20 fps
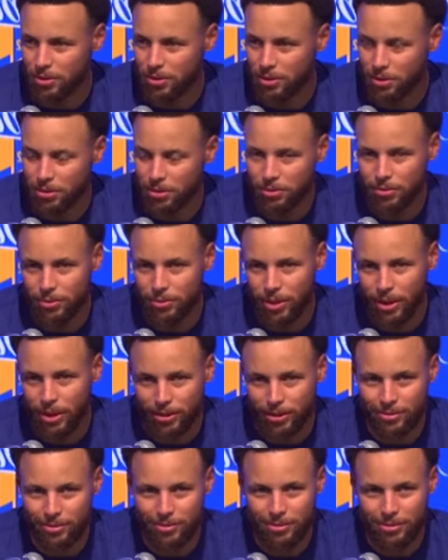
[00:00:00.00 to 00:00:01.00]
So if I
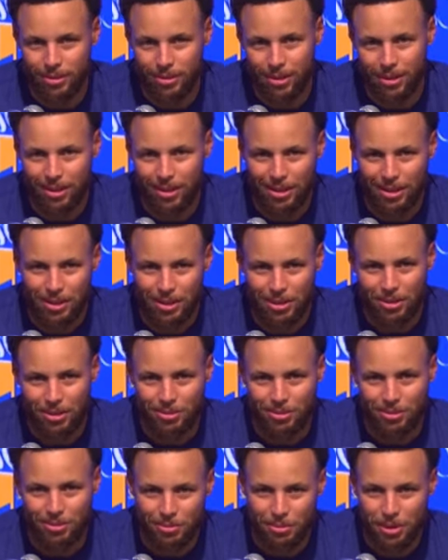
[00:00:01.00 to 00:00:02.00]
can
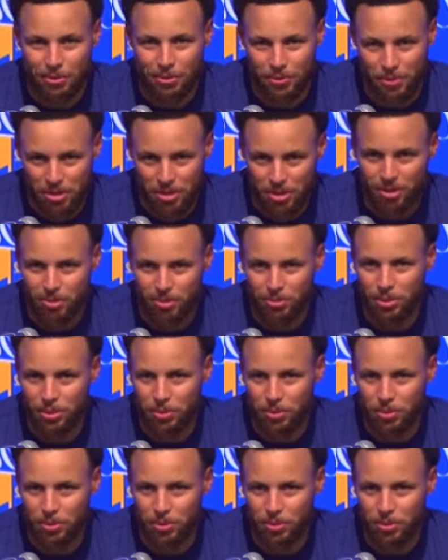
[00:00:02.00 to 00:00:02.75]
be efficient, be